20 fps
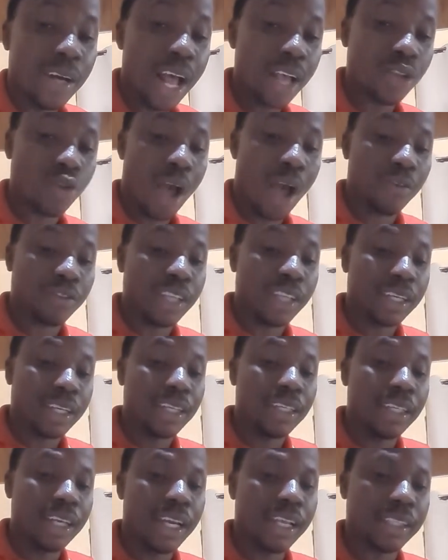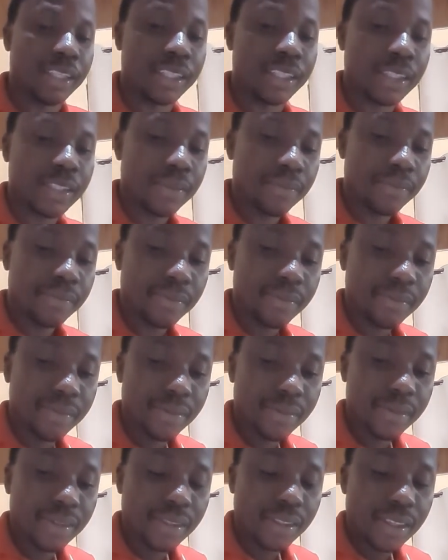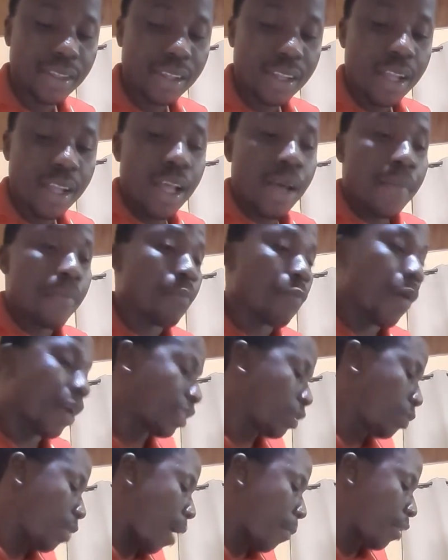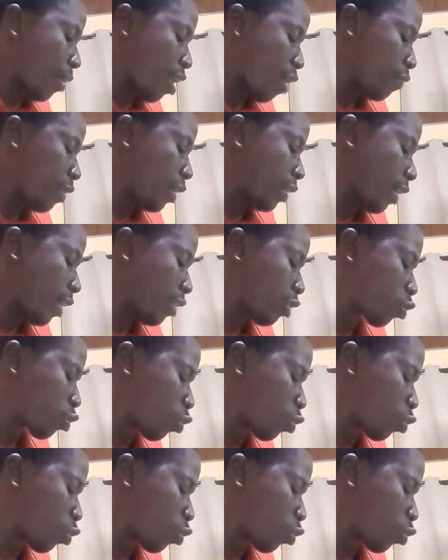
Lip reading: That's why I've taken Genesis. Possibly I may not even